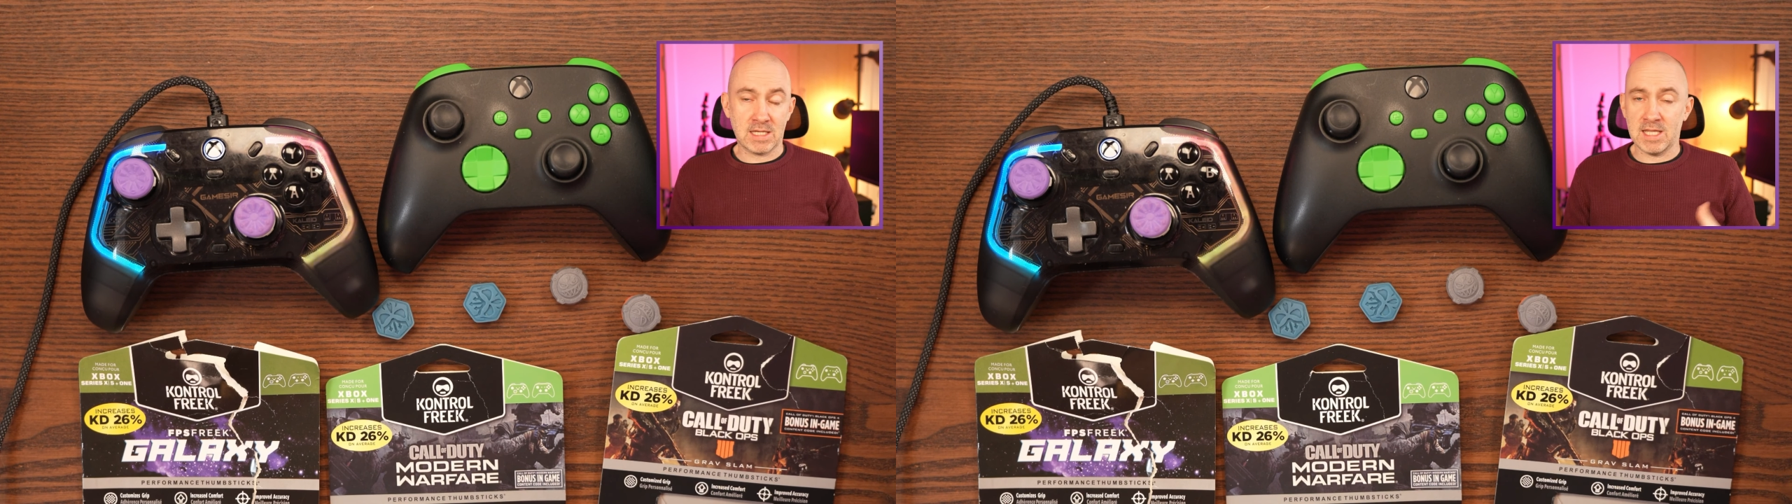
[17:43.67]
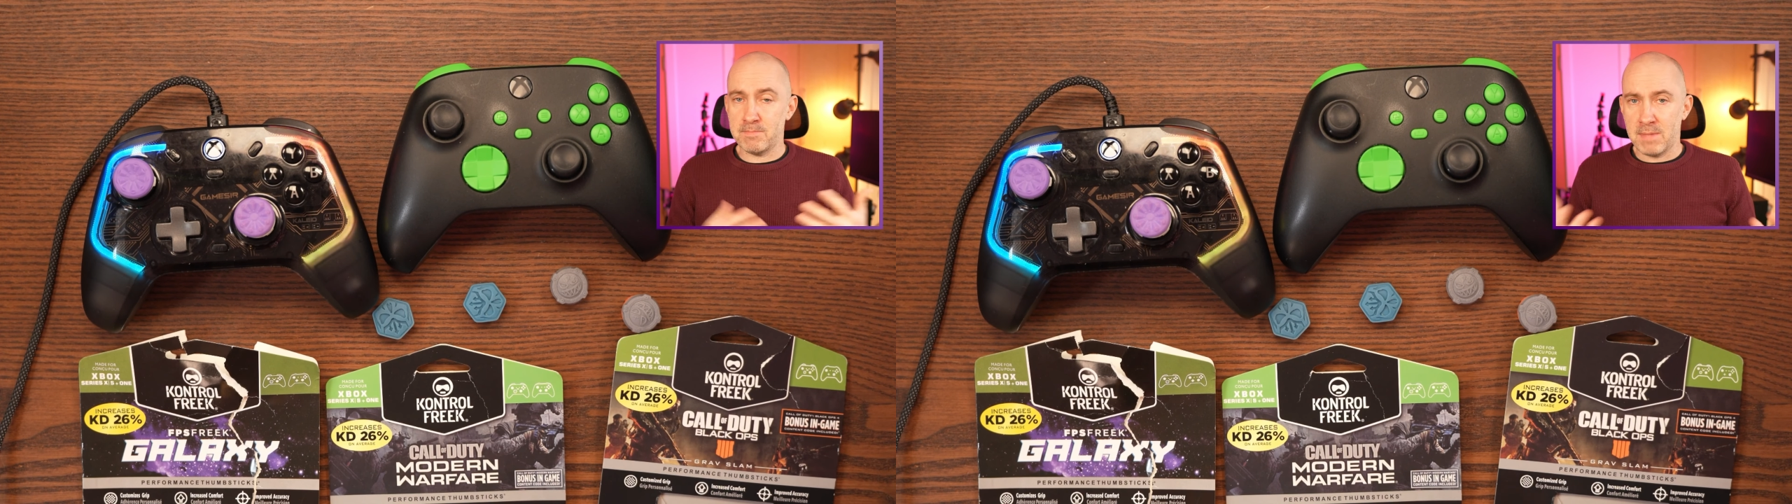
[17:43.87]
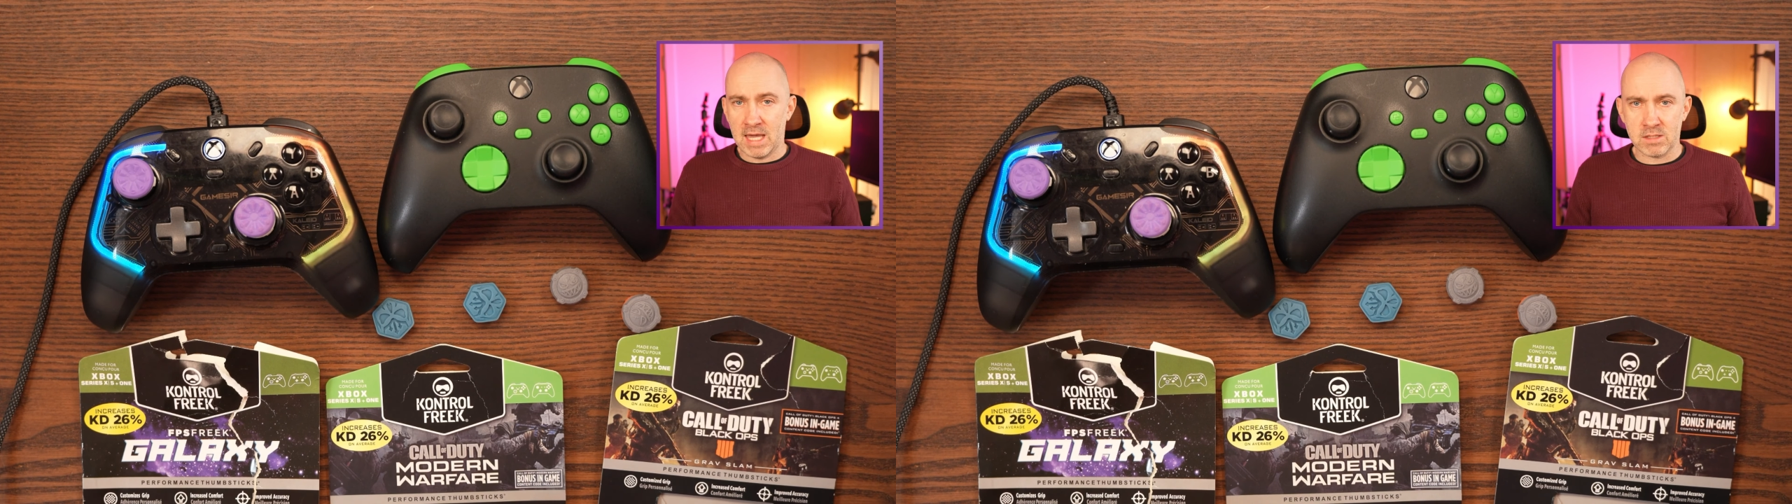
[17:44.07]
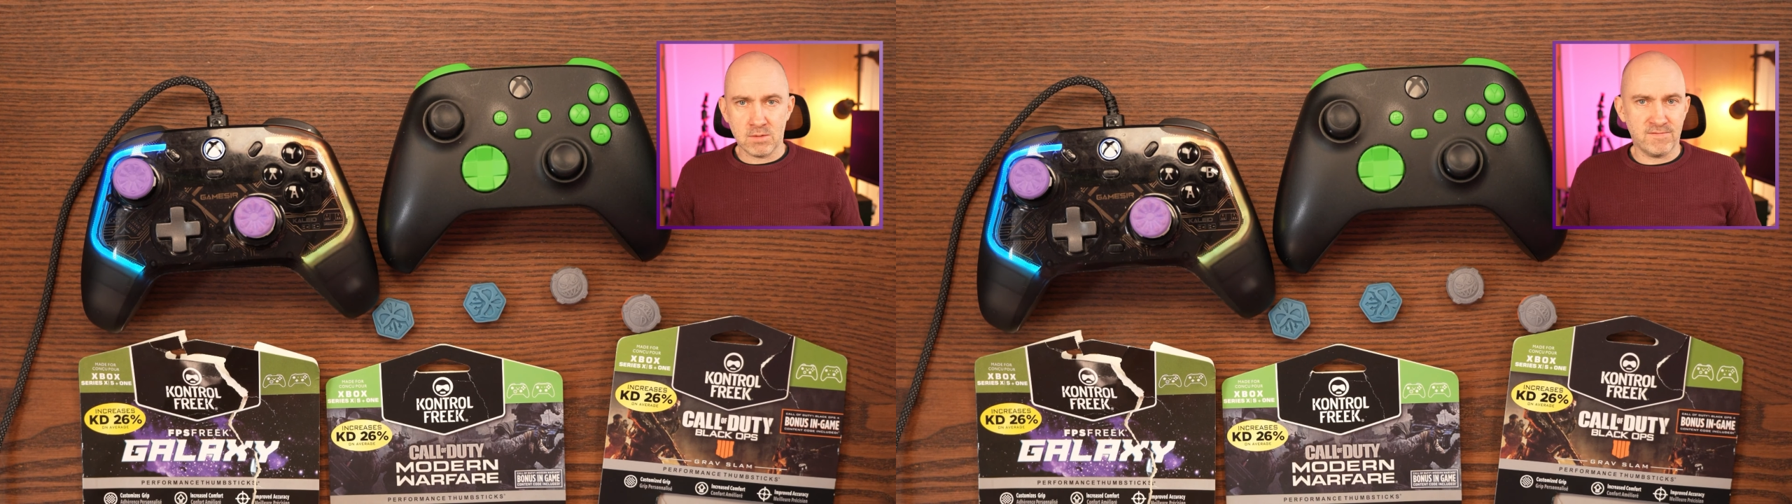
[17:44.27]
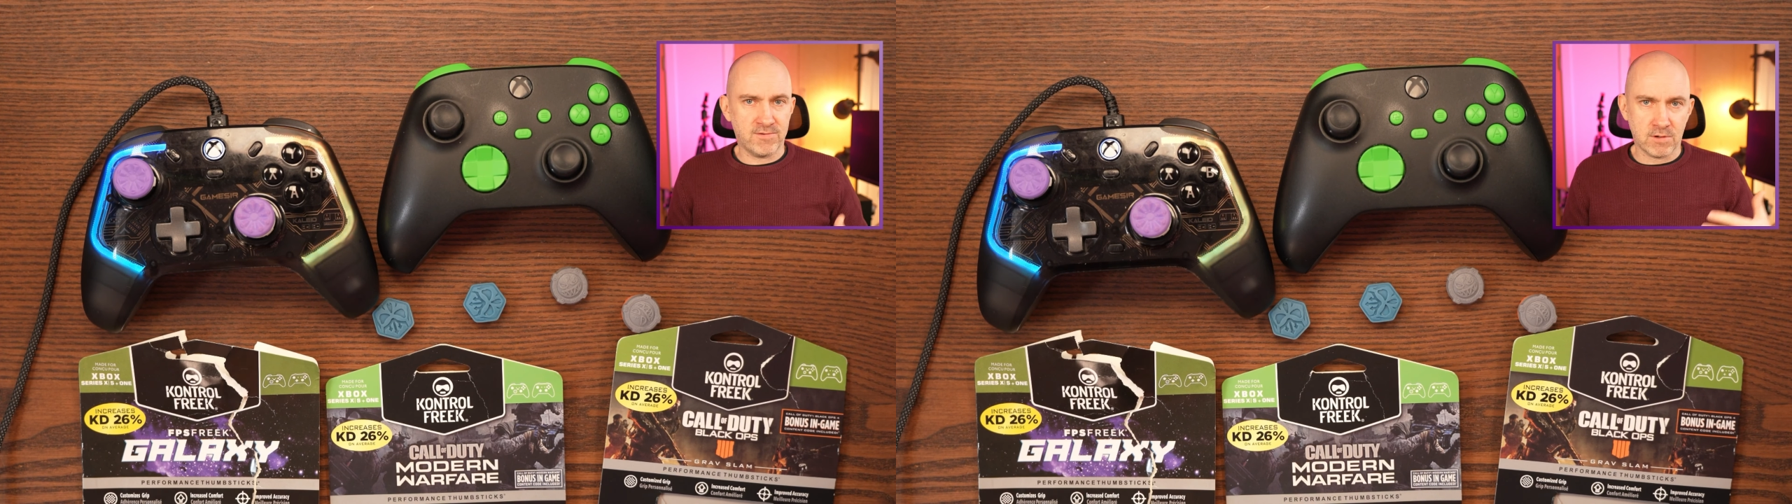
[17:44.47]
and they make
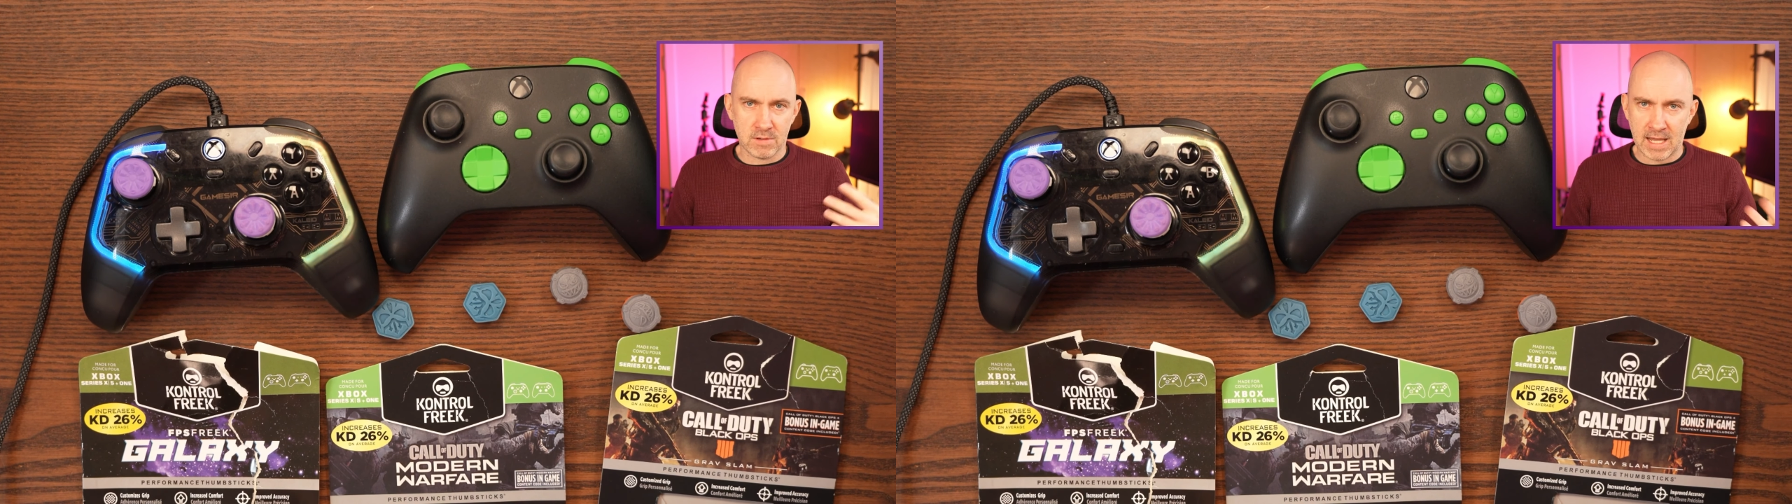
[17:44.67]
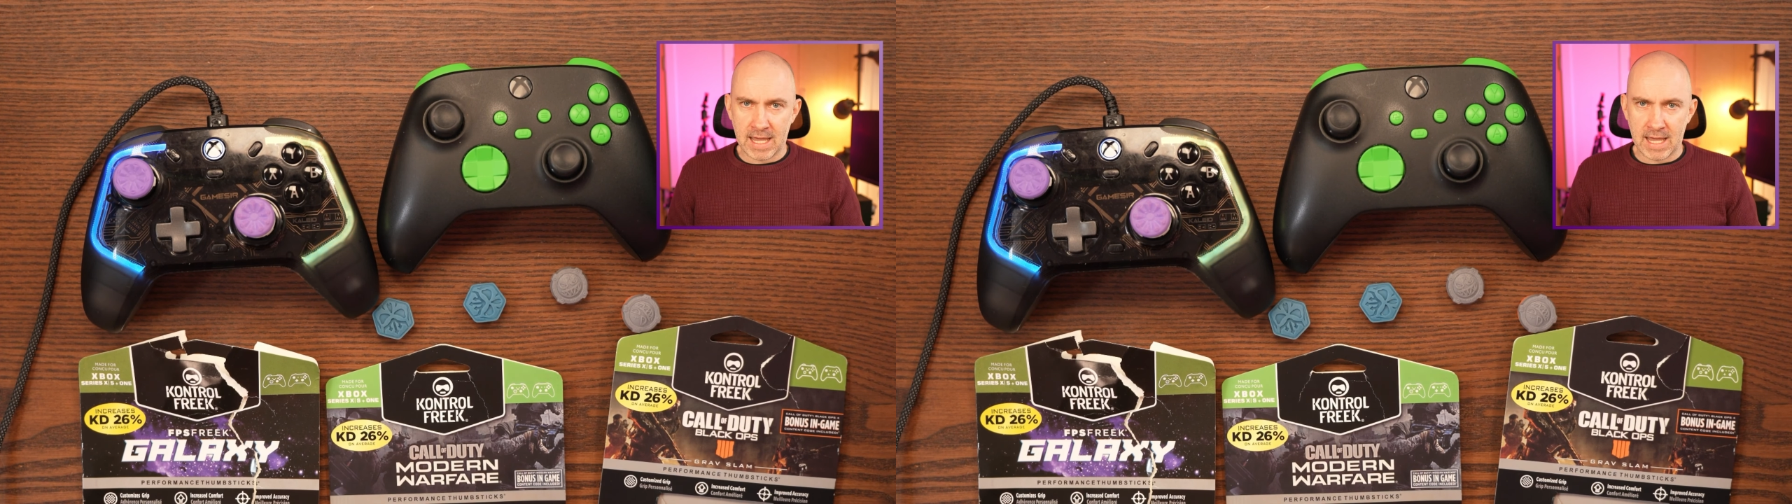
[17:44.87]
them for